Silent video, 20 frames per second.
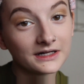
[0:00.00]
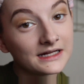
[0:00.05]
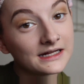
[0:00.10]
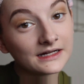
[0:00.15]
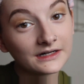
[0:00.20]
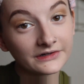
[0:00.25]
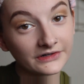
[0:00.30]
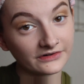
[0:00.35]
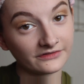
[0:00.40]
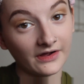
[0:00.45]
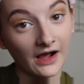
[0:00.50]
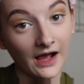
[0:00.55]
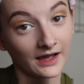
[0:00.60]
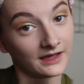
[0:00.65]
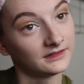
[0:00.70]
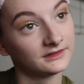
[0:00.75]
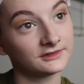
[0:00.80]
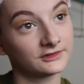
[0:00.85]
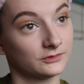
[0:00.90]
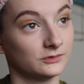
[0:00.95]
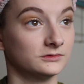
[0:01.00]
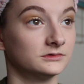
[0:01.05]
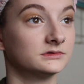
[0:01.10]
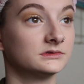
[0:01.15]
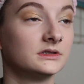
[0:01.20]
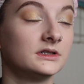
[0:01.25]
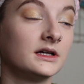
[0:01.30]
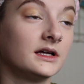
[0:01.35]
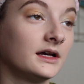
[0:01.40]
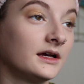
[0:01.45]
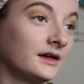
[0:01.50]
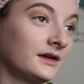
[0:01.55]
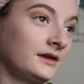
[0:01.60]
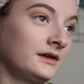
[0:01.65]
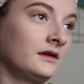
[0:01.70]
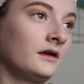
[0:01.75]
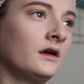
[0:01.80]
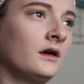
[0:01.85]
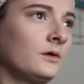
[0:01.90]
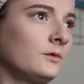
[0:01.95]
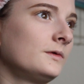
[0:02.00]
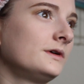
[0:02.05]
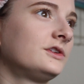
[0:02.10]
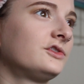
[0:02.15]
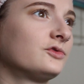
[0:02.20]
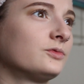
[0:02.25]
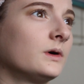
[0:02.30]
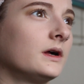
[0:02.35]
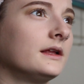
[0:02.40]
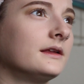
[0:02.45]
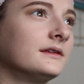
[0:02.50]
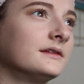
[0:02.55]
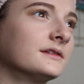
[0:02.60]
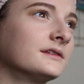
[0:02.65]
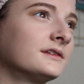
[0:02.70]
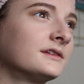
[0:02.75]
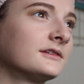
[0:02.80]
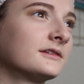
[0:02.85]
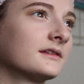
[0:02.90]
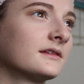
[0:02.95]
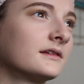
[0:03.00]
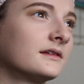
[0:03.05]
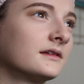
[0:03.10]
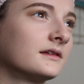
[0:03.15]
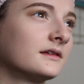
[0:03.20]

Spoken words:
year of high school, which was